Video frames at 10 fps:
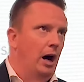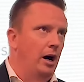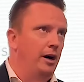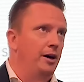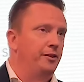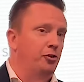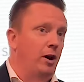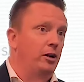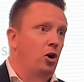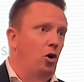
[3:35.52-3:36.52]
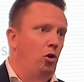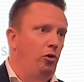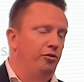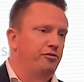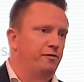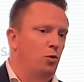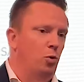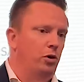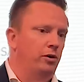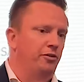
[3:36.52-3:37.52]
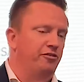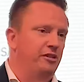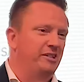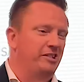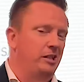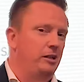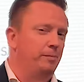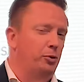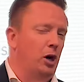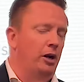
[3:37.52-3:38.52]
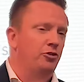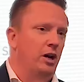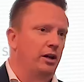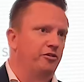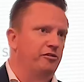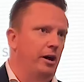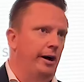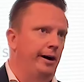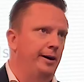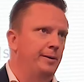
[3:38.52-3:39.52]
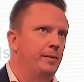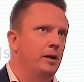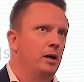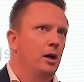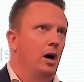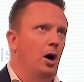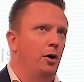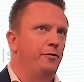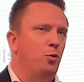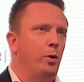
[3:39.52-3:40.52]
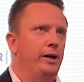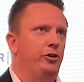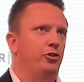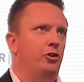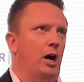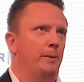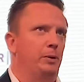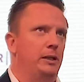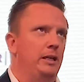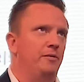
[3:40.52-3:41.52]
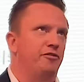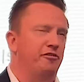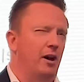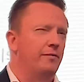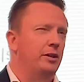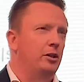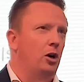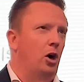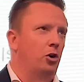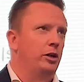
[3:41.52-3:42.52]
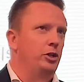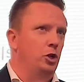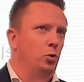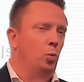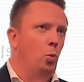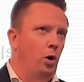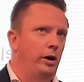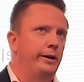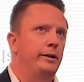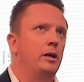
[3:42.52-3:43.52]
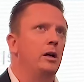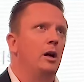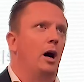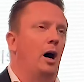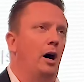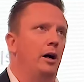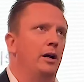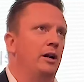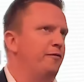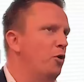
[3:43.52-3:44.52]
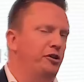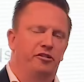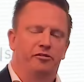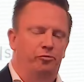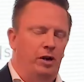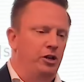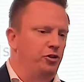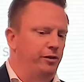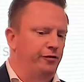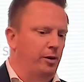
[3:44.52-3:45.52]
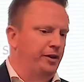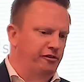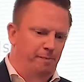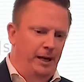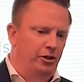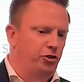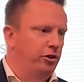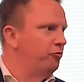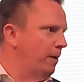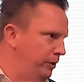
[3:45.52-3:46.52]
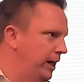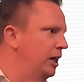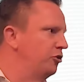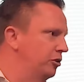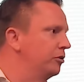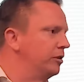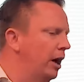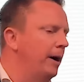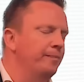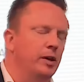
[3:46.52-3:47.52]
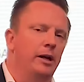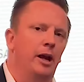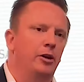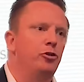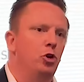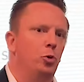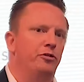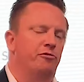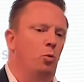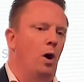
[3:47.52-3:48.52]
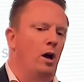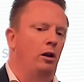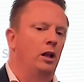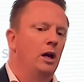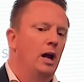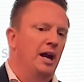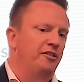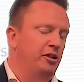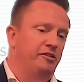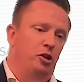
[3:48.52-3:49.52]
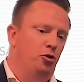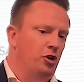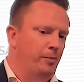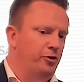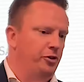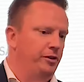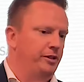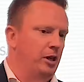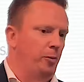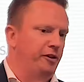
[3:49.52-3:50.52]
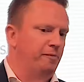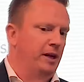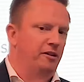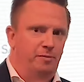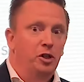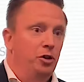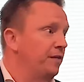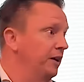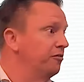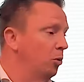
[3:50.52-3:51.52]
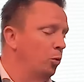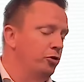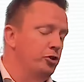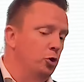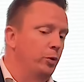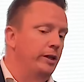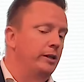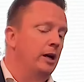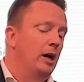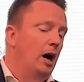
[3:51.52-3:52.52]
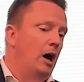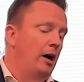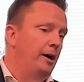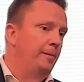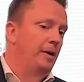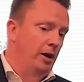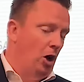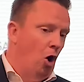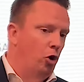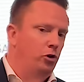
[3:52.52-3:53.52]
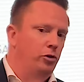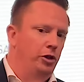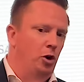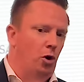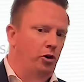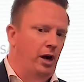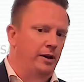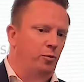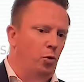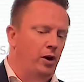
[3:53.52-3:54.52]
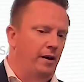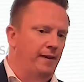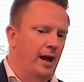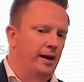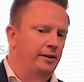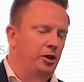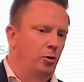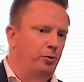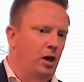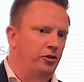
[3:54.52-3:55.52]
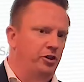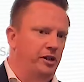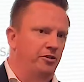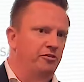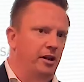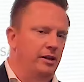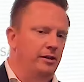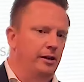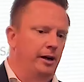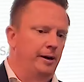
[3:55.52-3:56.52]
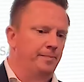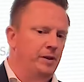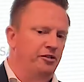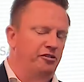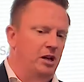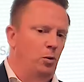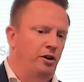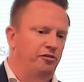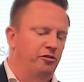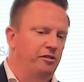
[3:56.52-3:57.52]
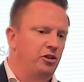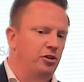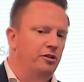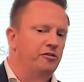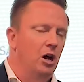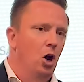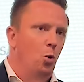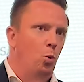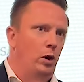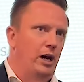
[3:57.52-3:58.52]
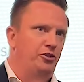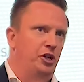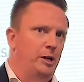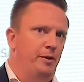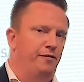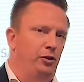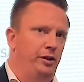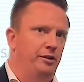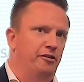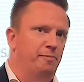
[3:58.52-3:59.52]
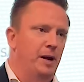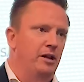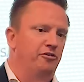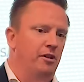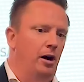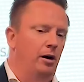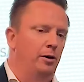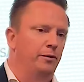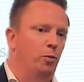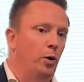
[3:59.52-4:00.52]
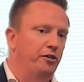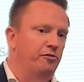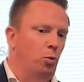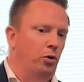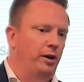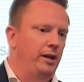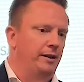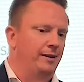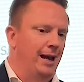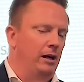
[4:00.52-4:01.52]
The grant calls for 16 projects, of which I believe 7 are in year 1, and it focuses ranging from expansion, replication, and new as well. And so that's a huge opportunity to help expand some of the good things that we're doing. Our kind of work on that, you know, project as a statewide association is we're actually going to be filling the space of what is working at the